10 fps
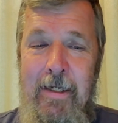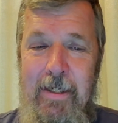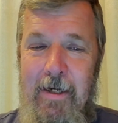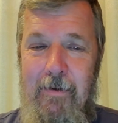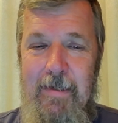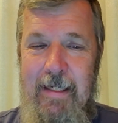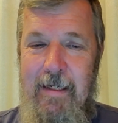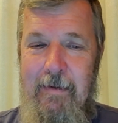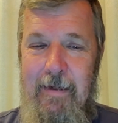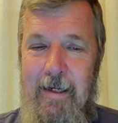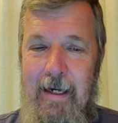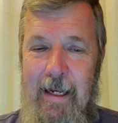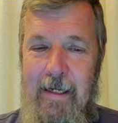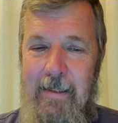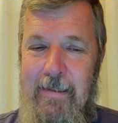She goes in
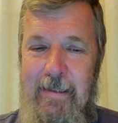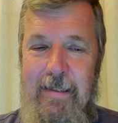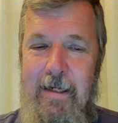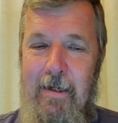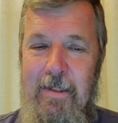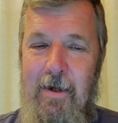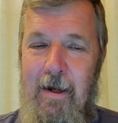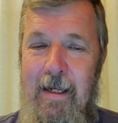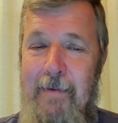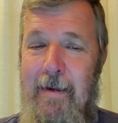and starts talking